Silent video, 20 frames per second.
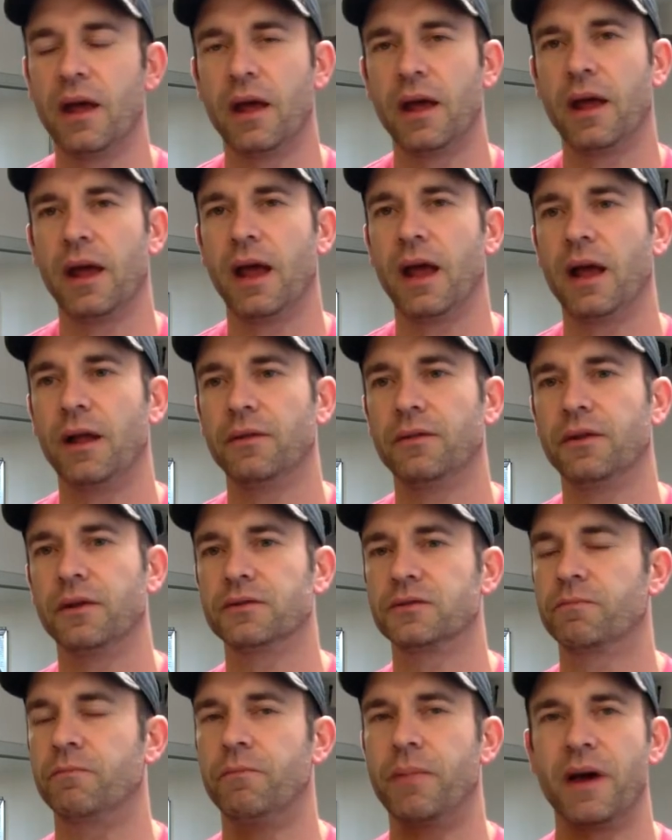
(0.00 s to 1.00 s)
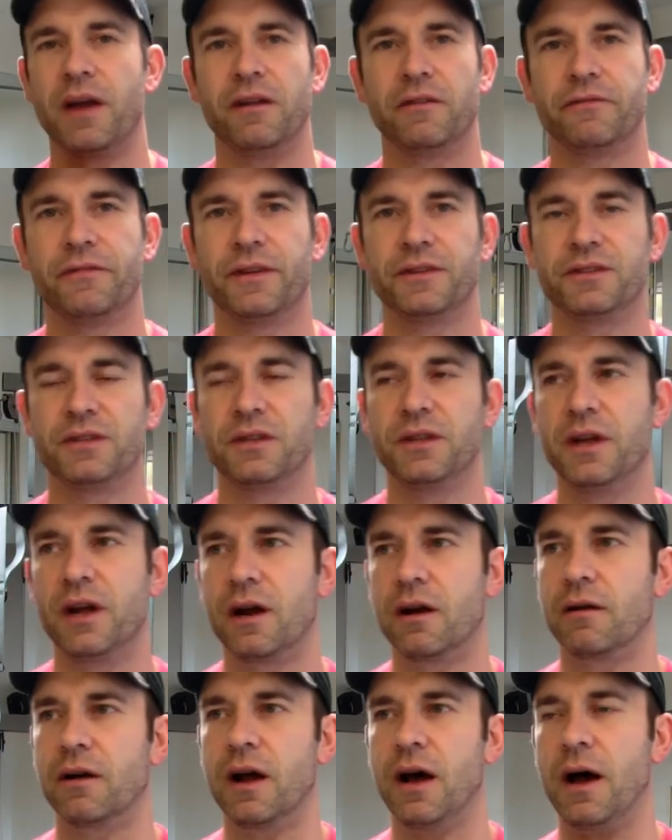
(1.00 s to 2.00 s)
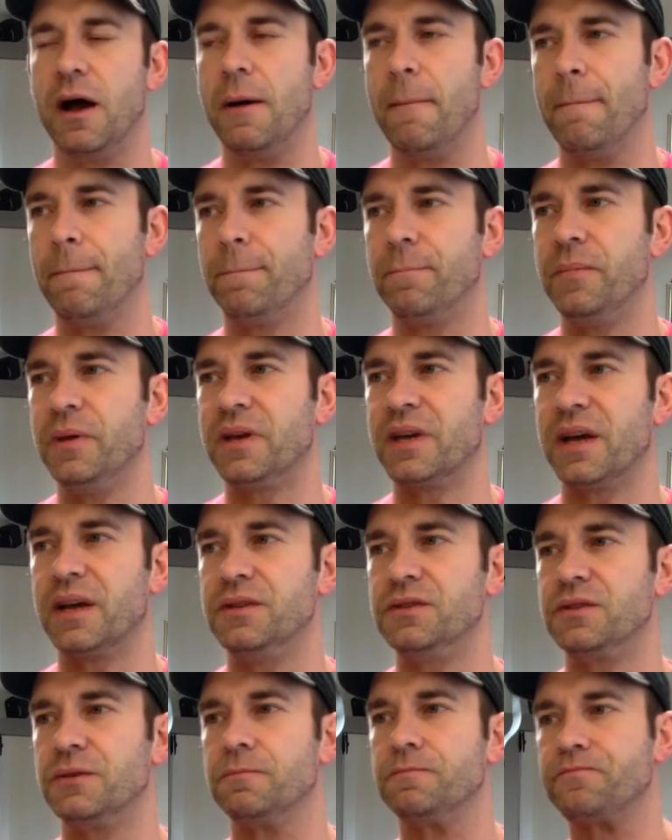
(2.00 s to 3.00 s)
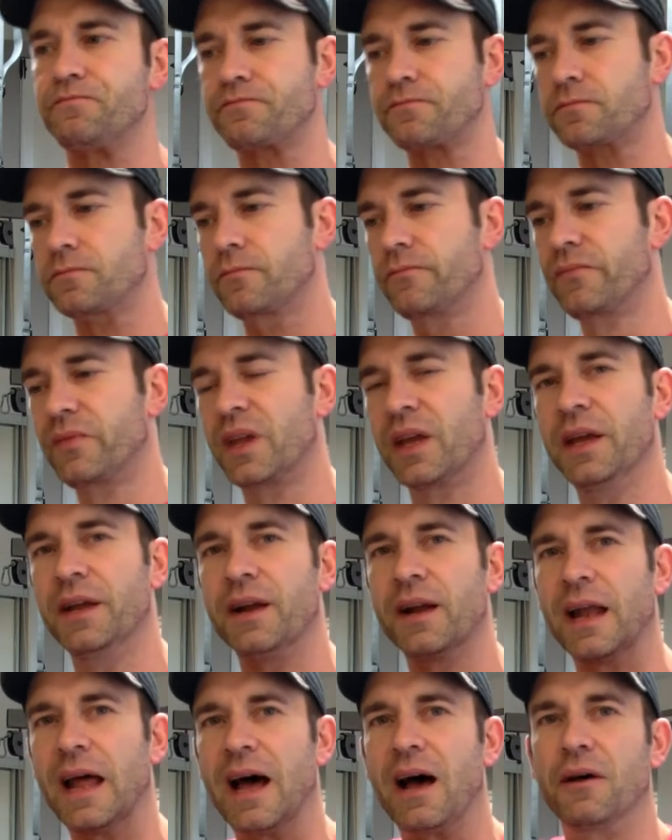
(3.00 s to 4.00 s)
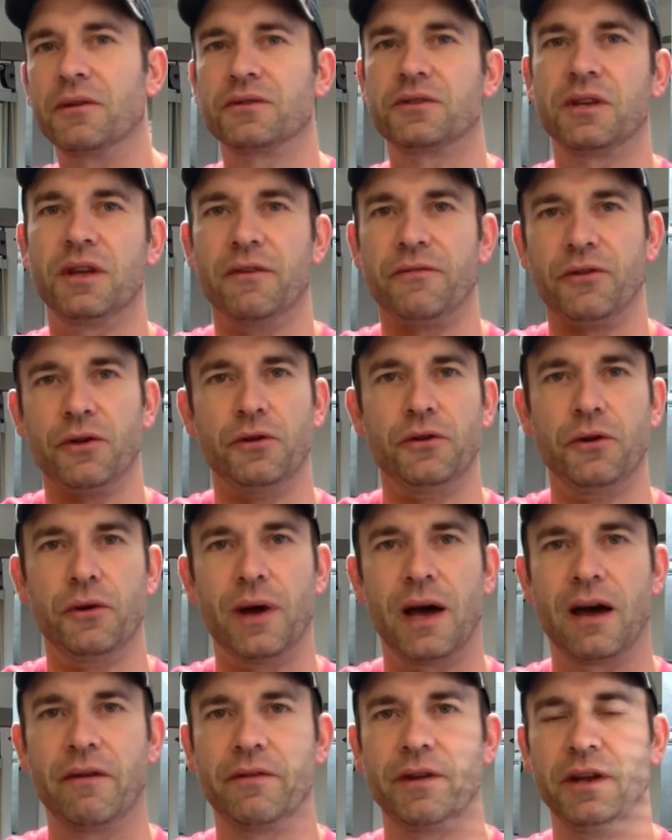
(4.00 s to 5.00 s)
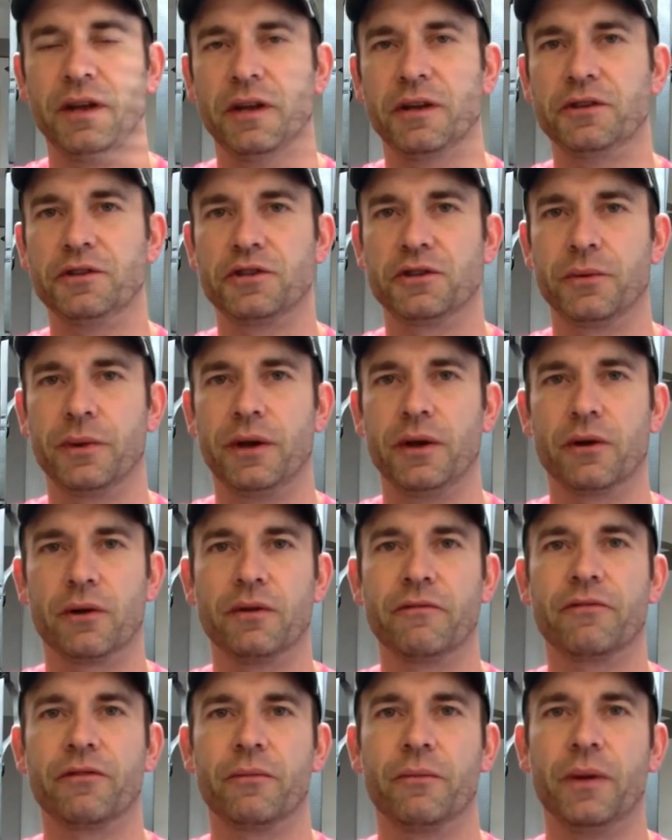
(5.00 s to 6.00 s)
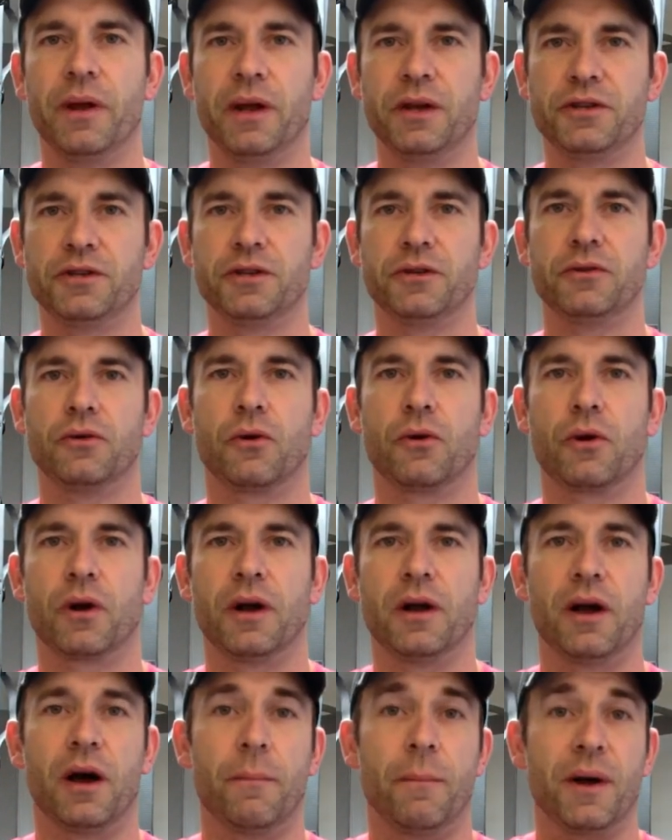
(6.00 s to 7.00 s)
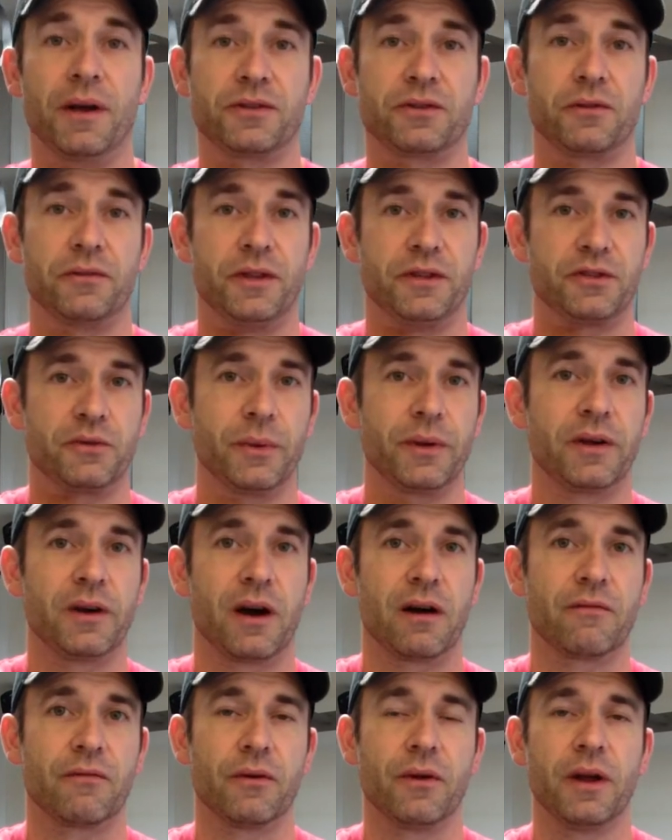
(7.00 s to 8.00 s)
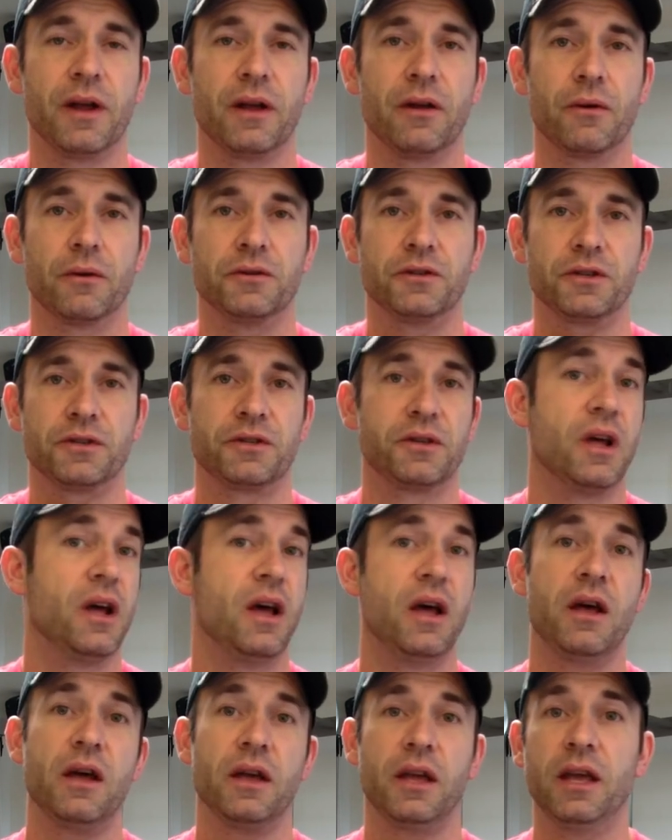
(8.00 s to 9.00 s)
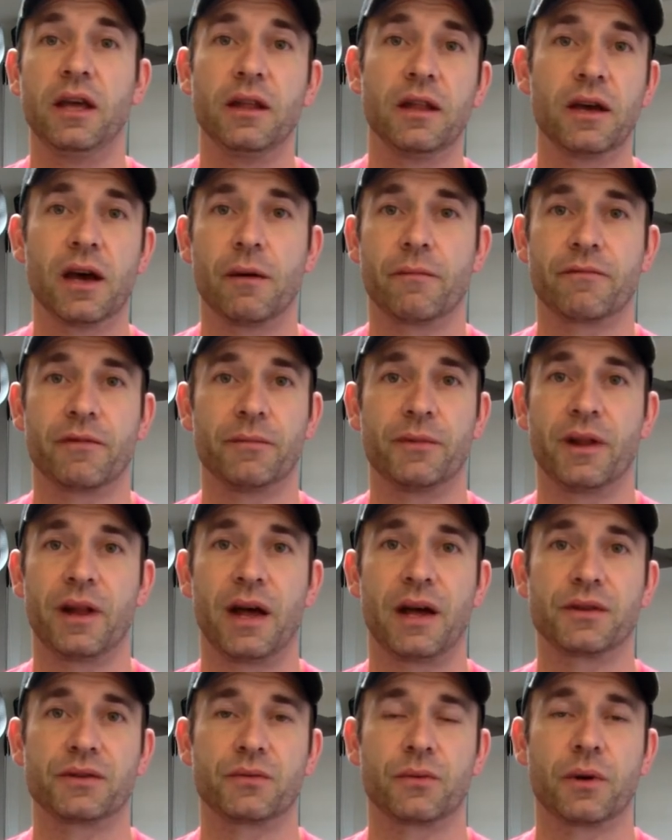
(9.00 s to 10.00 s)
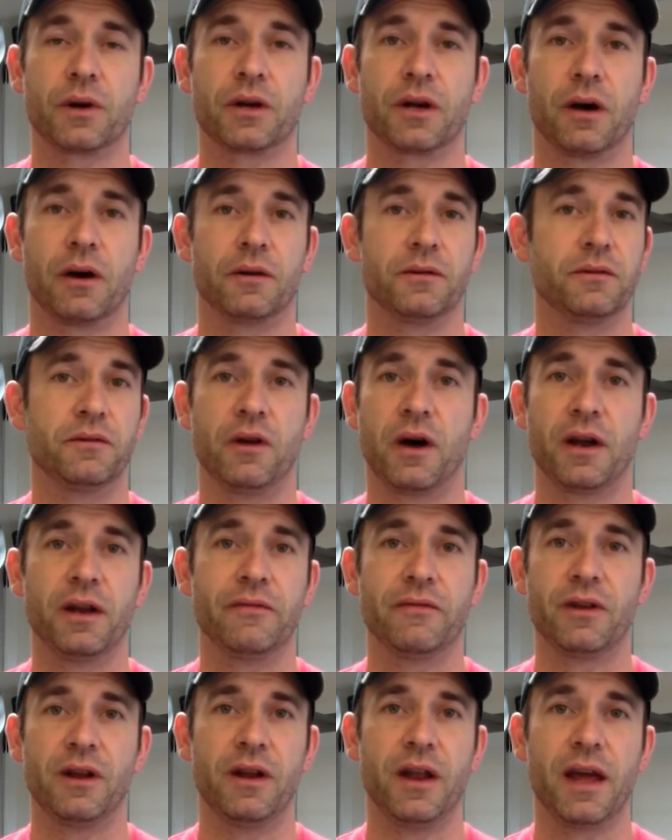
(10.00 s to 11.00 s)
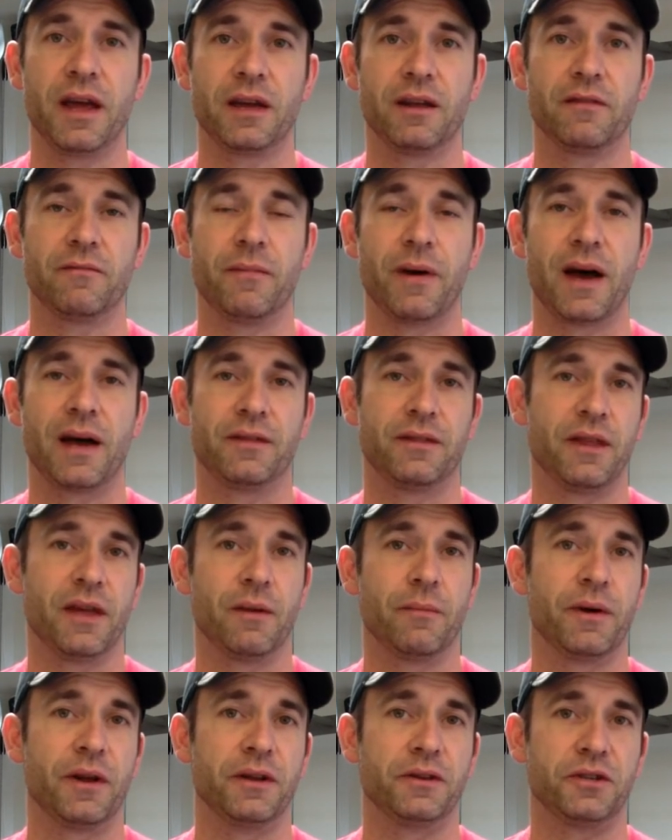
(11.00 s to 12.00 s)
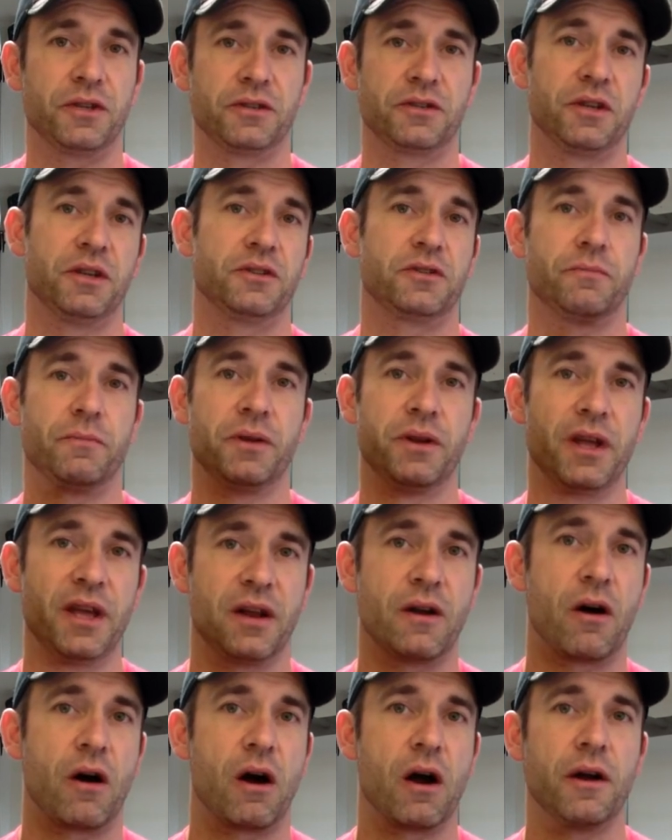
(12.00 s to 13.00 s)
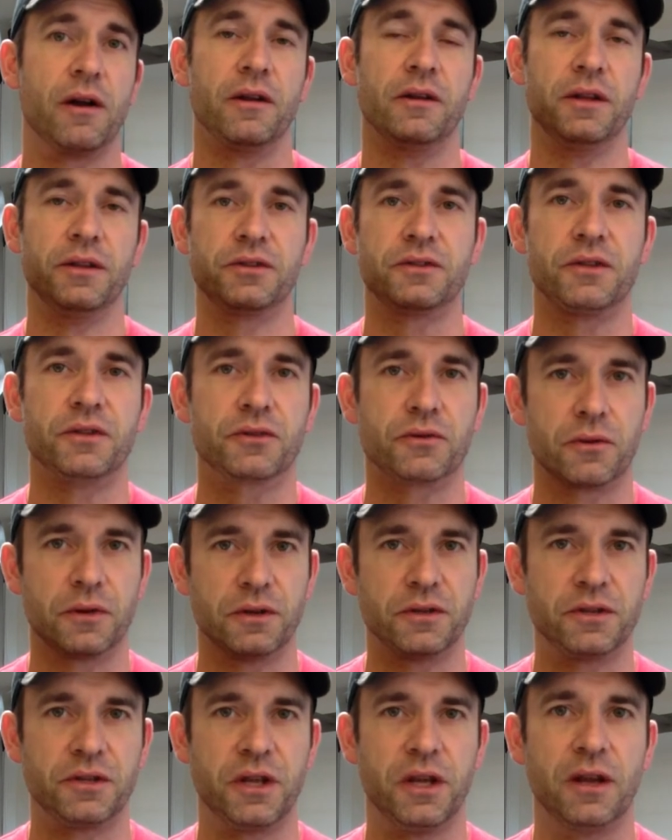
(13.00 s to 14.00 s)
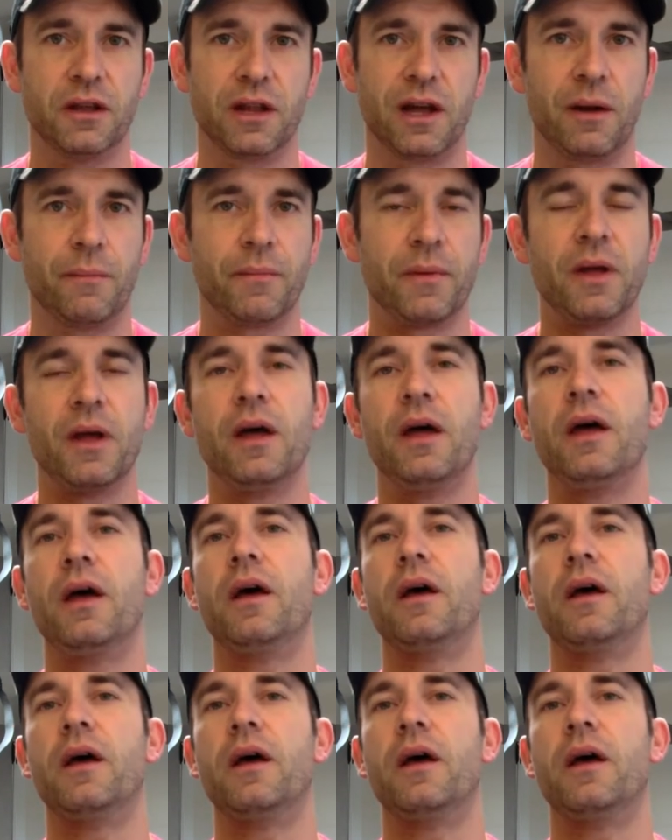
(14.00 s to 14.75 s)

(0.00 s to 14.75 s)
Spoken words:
And there's benefits in there because it allows, if you do have any injury or inflammation or a muscle that's recovering or just healing up from the last workout, not even a negative bad thing, but it's been hit hard, needs to sort of just heal up,